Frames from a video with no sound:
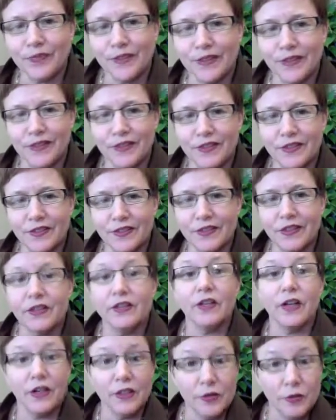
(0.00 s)
it's
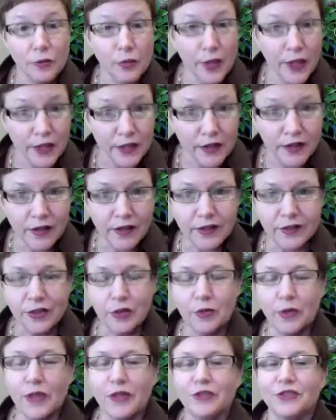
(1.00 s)
an unpaid
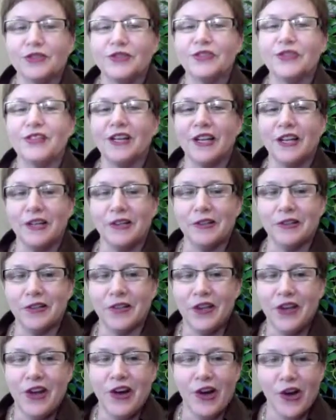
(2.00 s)
occupation, and
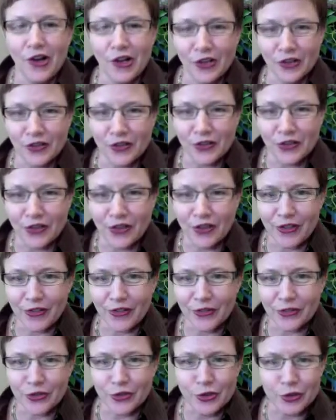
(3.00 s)
all of us
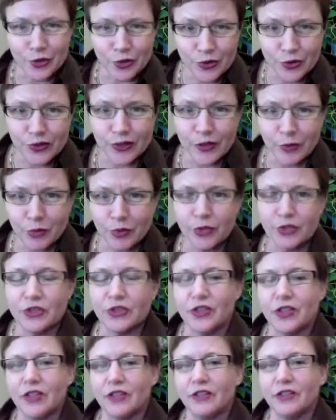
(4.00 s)
authors truly
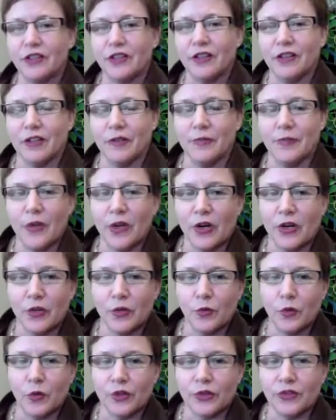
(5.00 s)
appreciate the
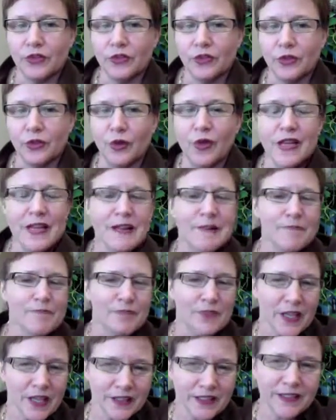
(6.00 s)
hard work you do.
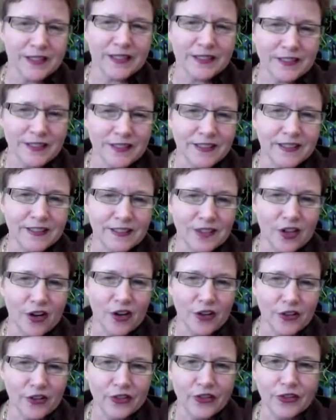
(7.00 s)
I think it's
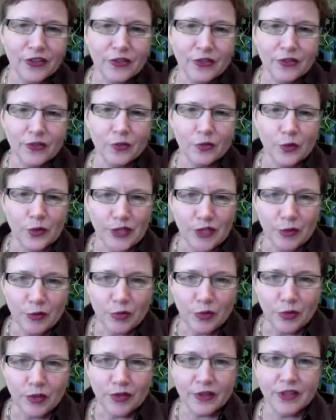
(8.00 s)
hard to read a
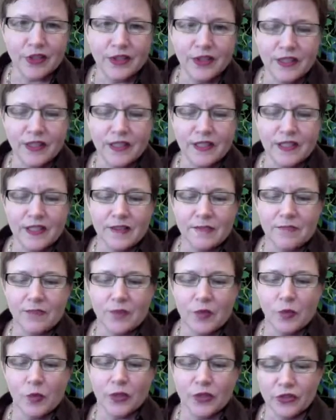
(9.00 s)
book
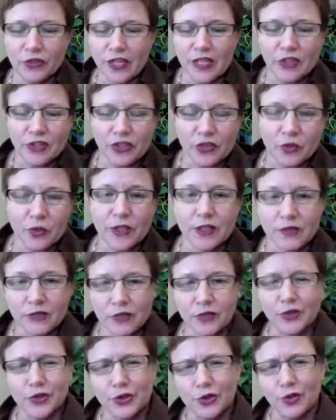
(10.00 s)
when you're not just reading
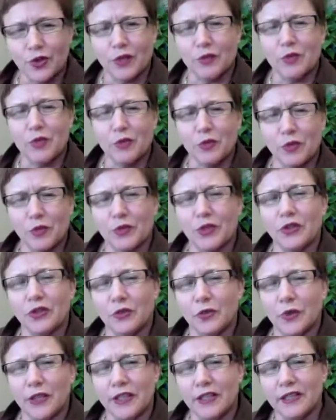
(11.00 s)
for enjoyment, but when
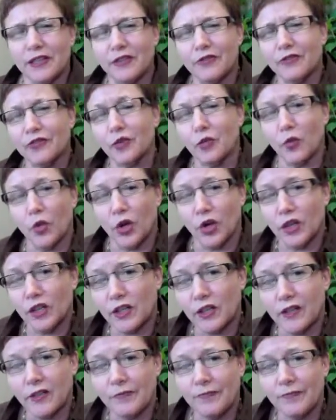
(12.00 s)
you're reading it for work,